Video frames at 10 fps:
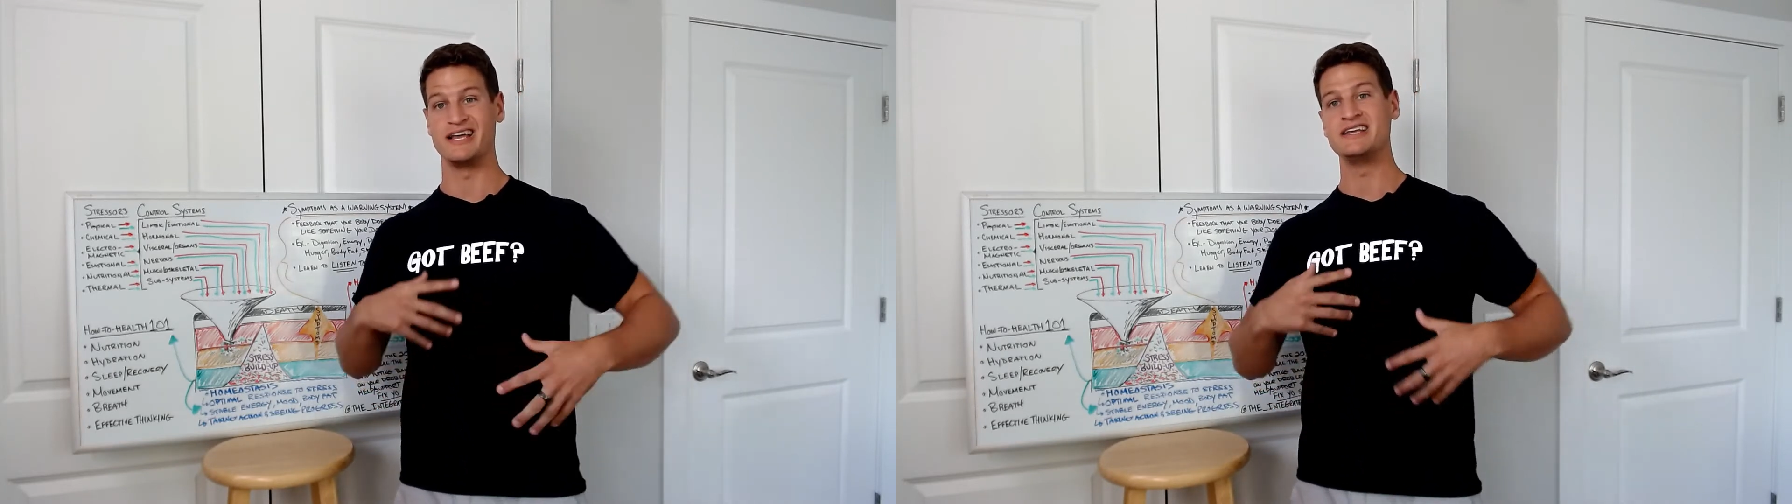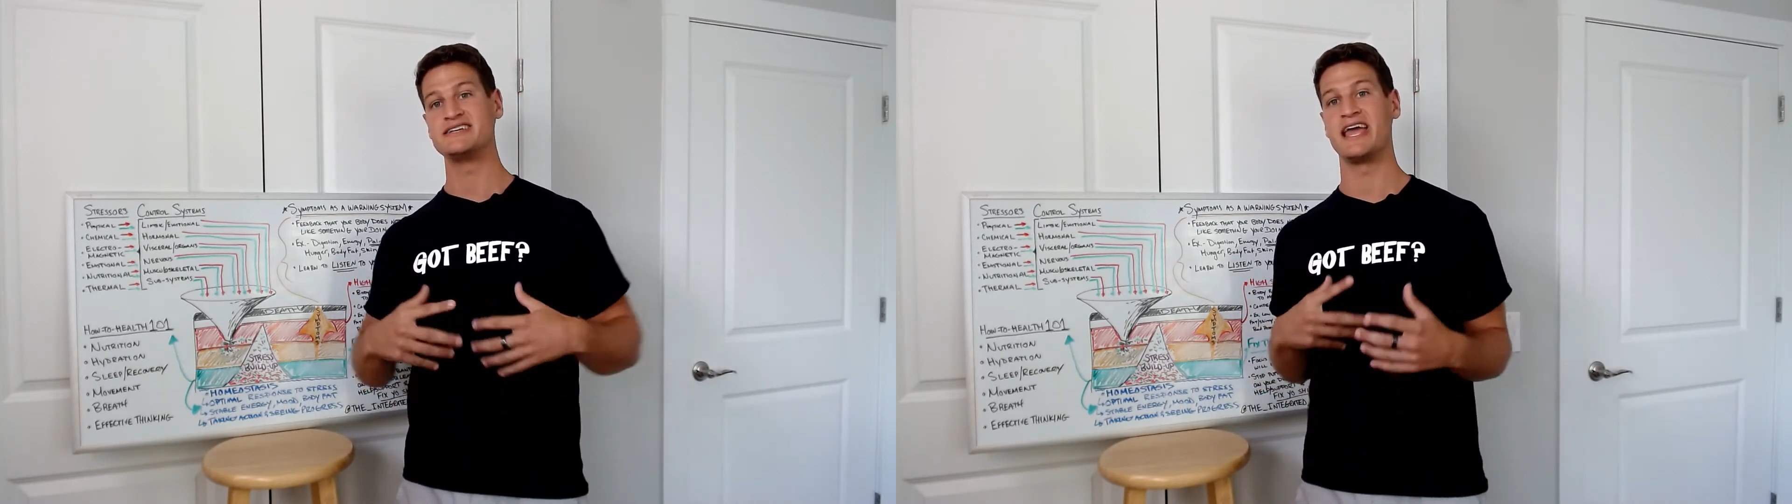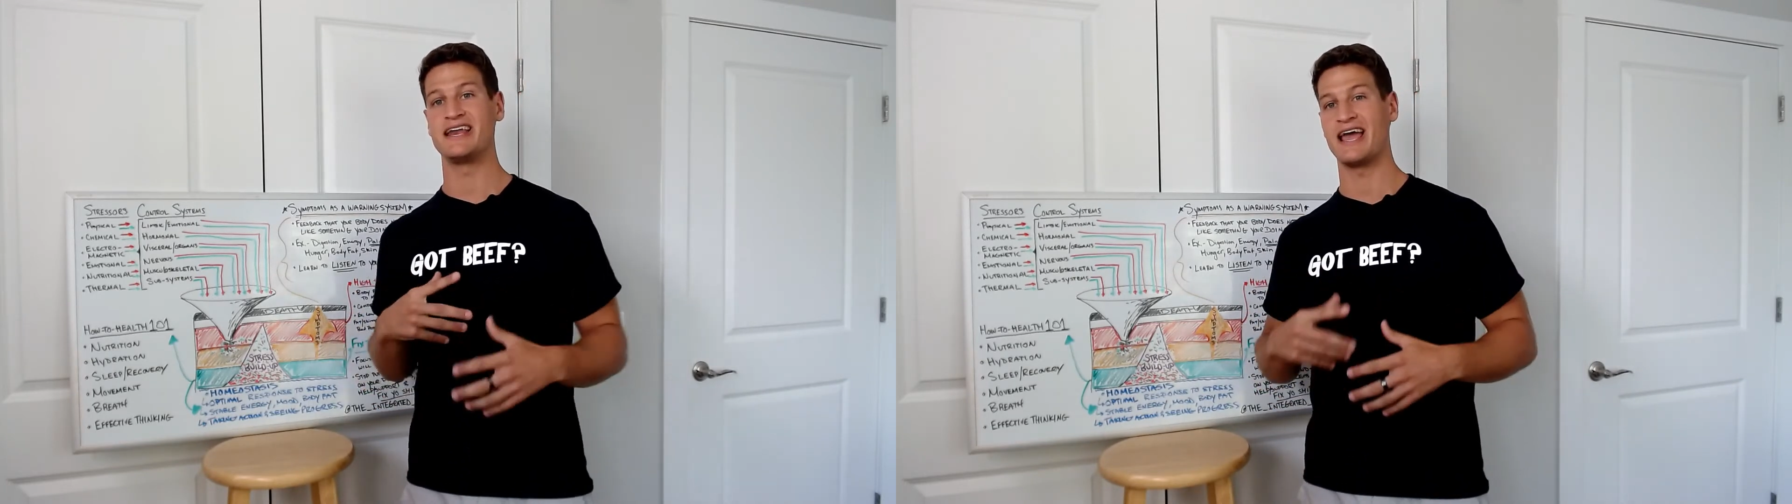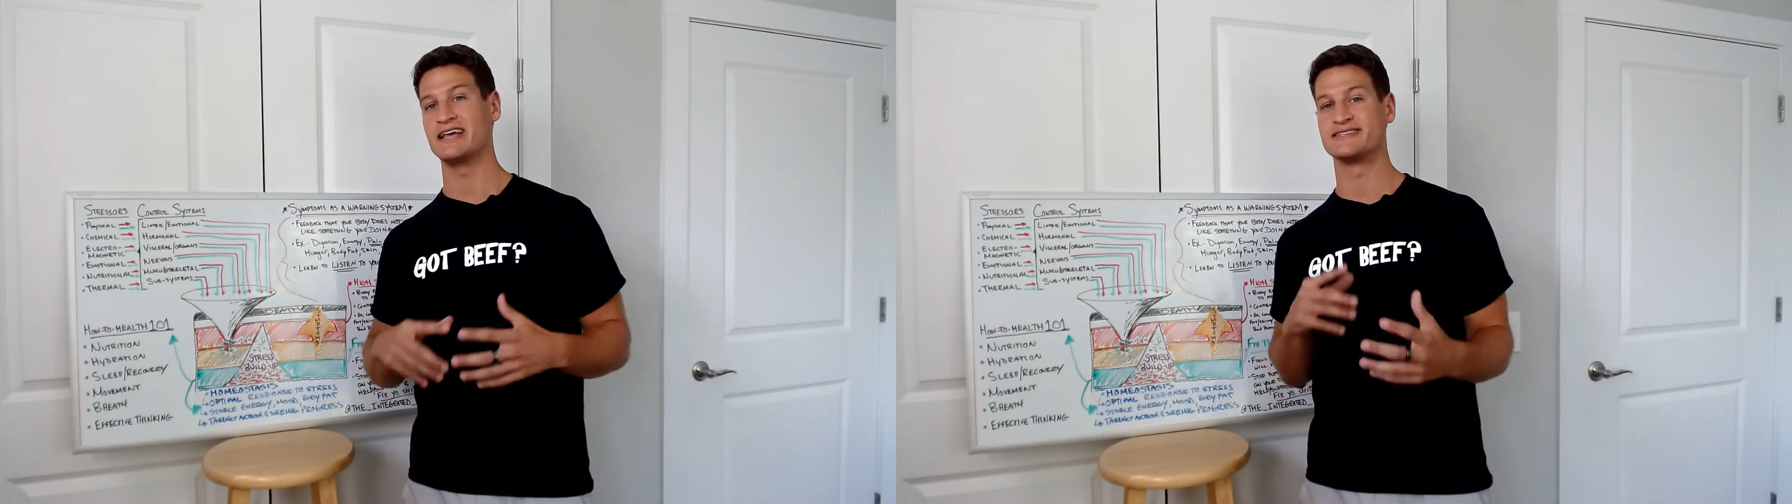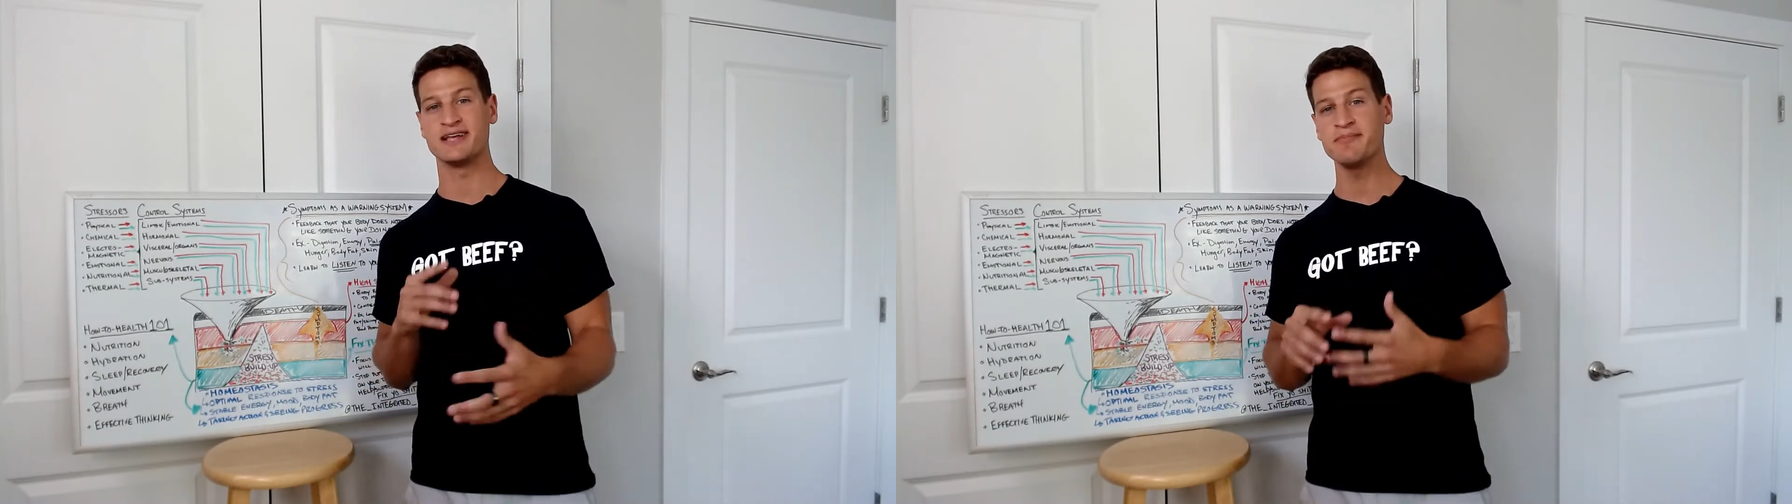Indicating,
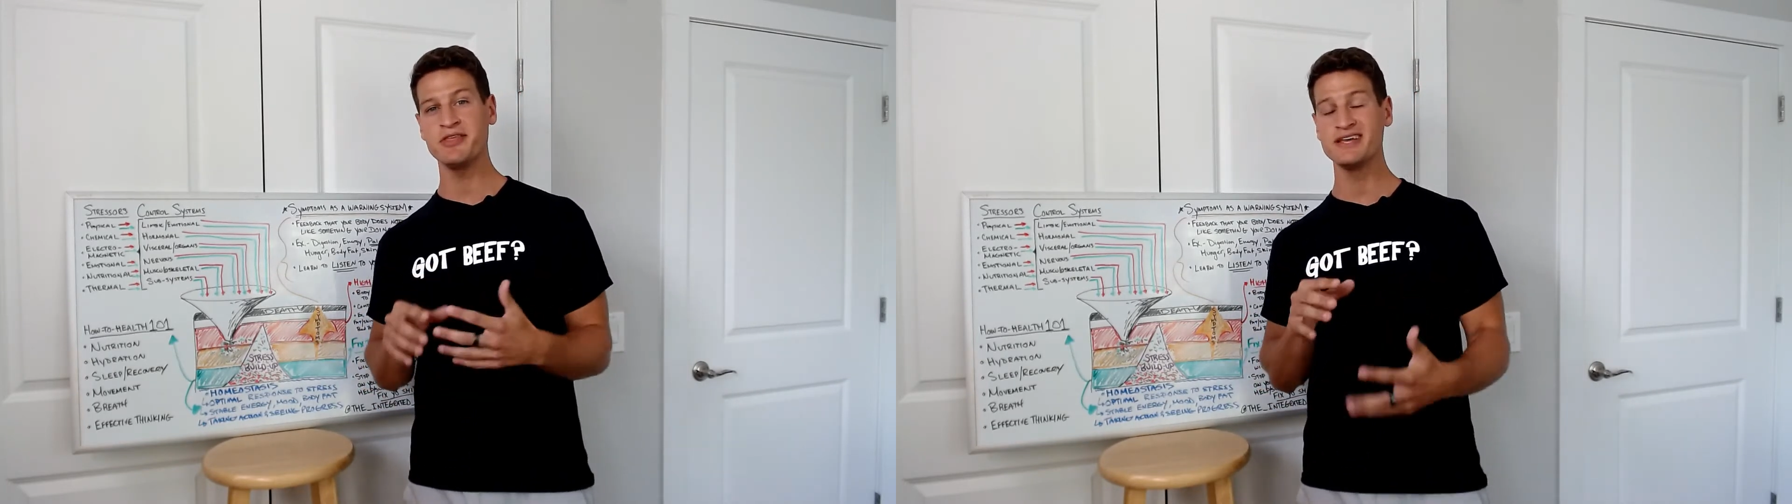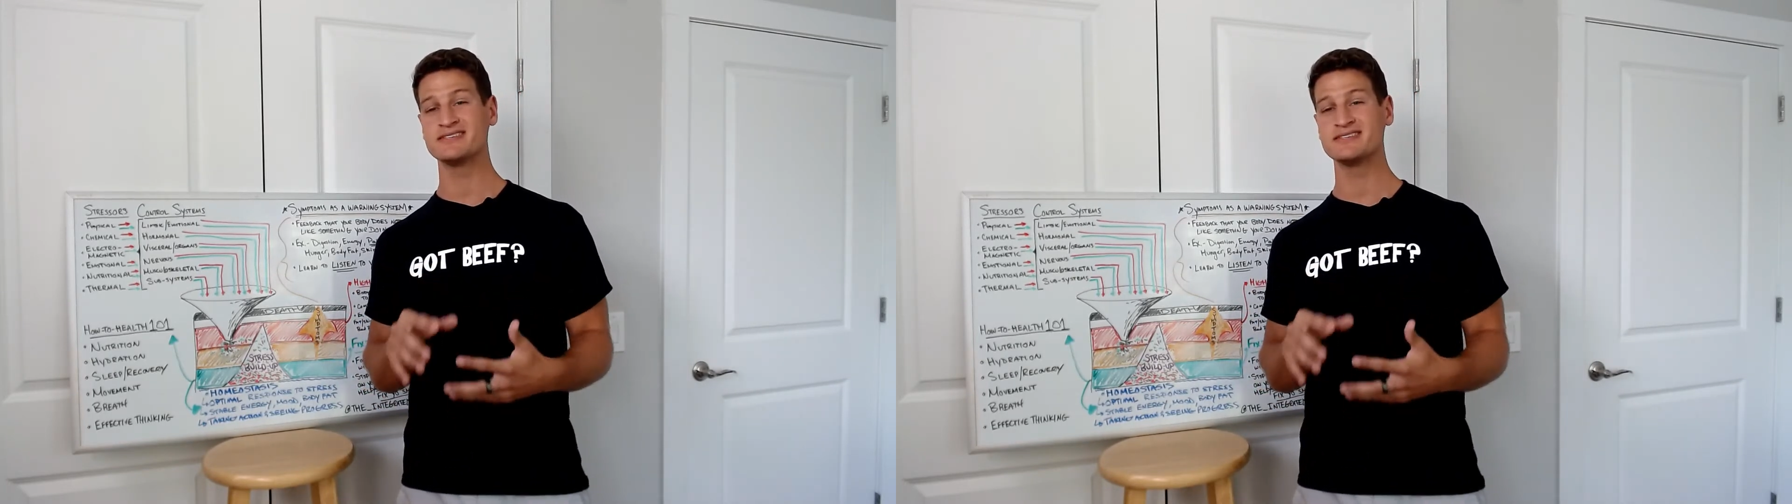hey, something